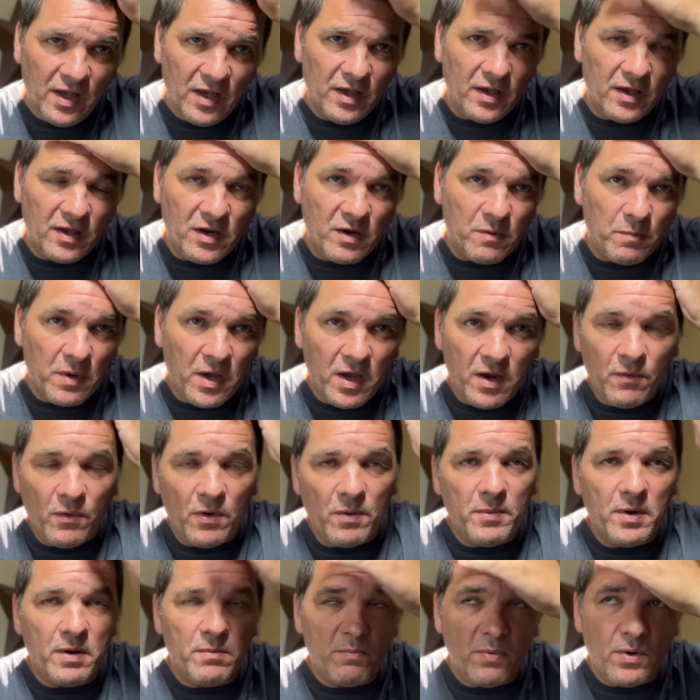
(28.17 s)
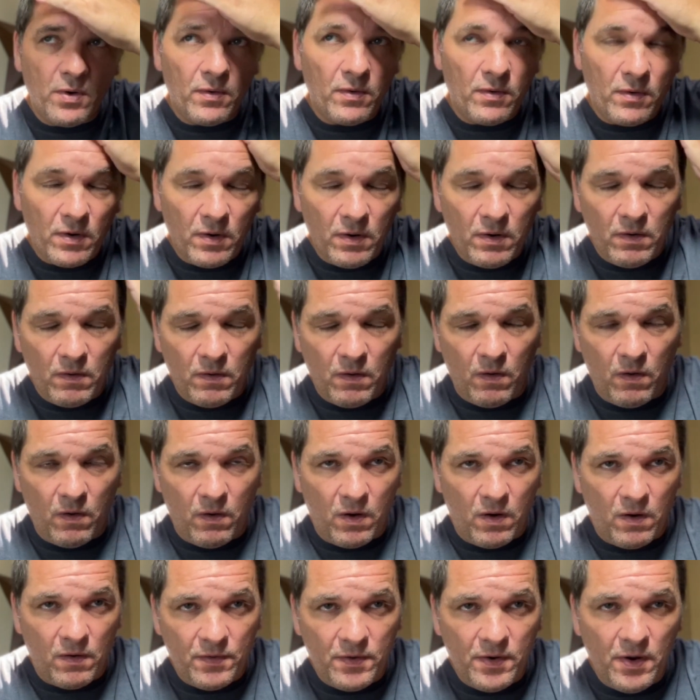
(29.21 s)
and you may remember
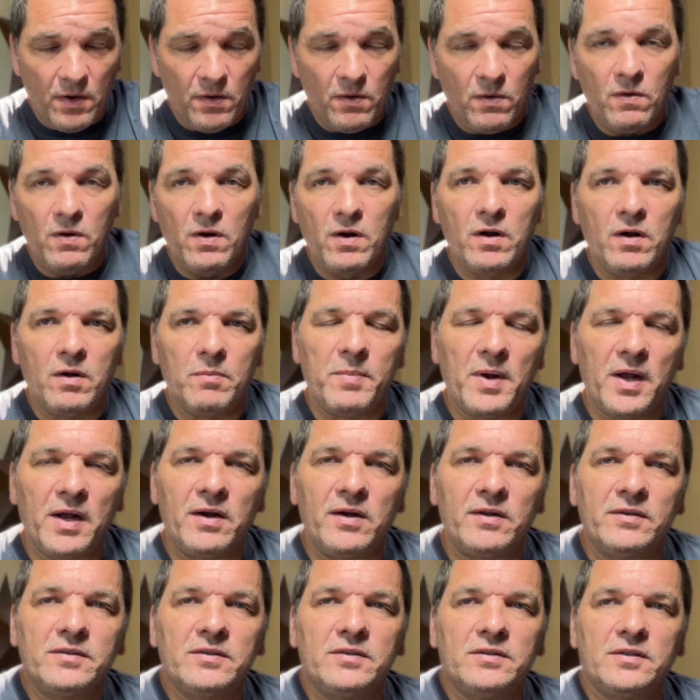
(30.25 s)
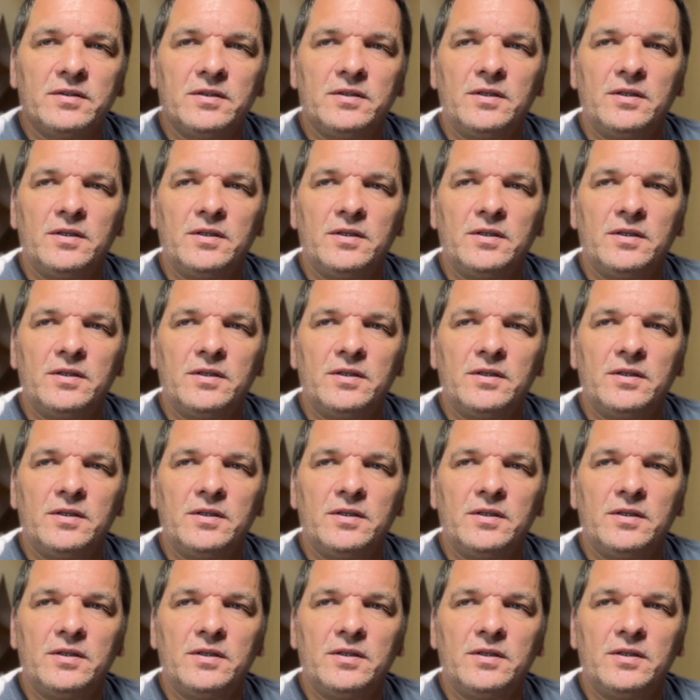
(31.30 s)
or know about